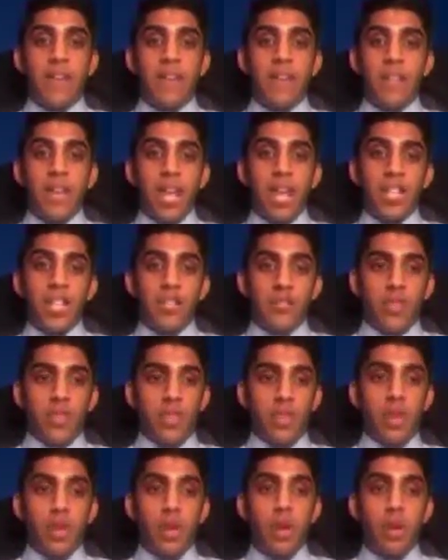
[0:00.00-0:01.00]
philosophy
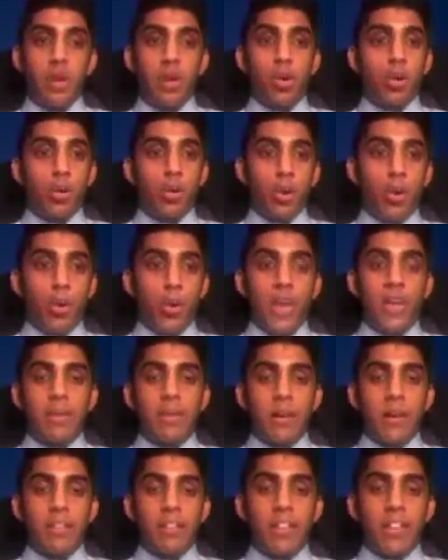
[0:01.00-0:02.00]
or a way
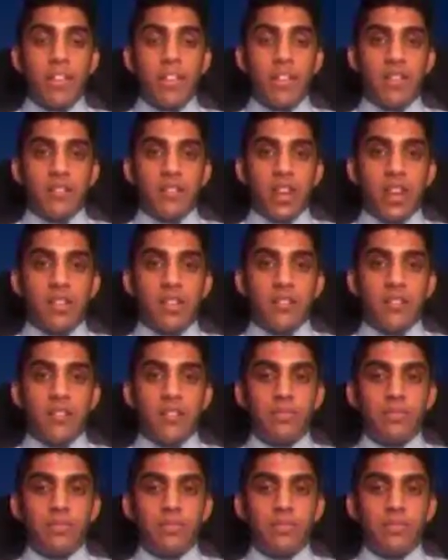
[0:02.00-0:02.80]
about thinking of life.